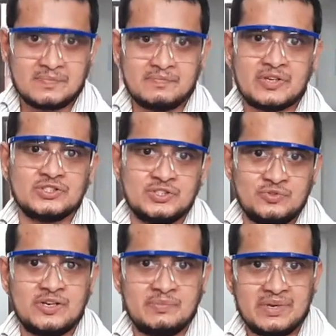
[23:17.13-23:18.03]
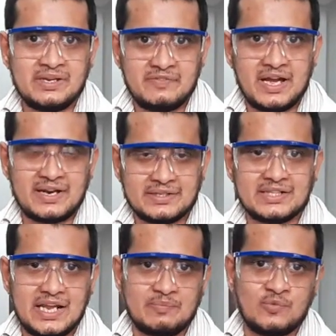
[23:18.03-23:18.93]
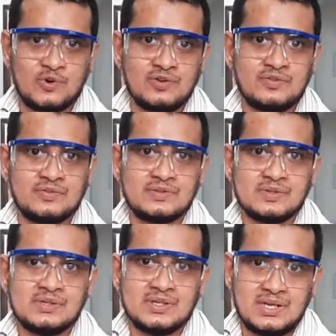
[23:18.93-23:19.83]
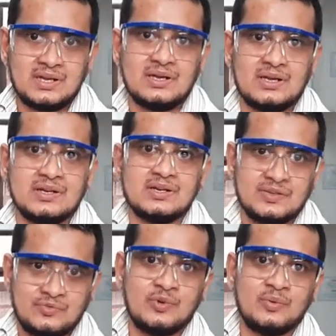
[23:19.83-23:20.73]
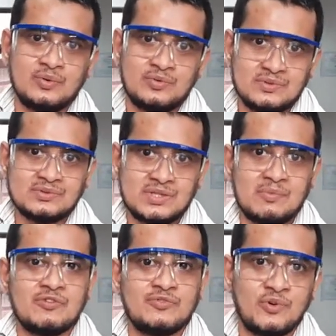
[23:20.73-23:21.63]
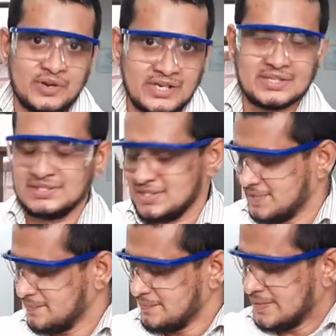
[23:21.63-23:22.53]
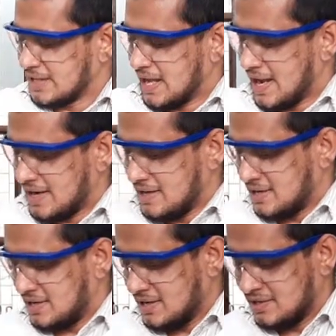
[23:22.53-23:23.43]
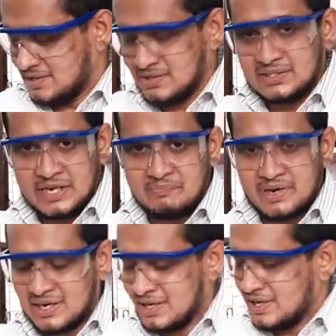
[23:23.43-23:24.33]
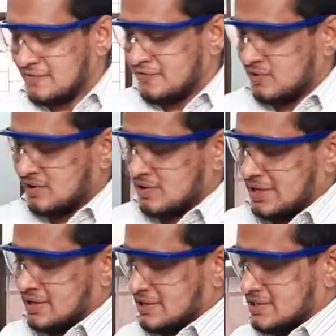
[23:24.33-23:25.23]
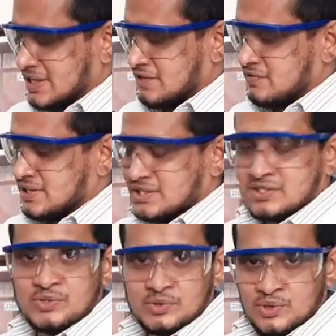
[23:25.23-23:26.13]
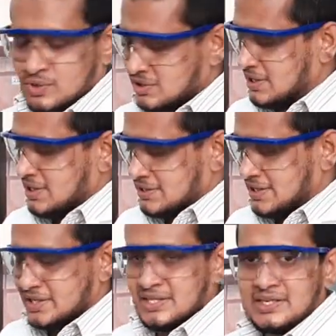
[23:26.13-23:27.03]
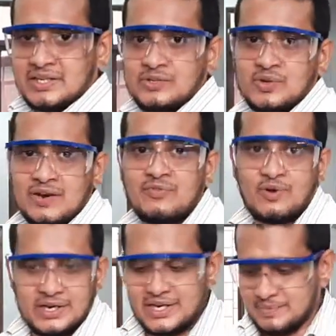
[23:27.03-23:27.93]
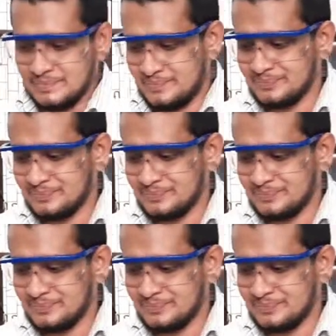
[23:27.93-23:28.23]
because you will be wearing the lab coat for about 4 years. And temporarily, if your sleeve is too long, then you can fold it up.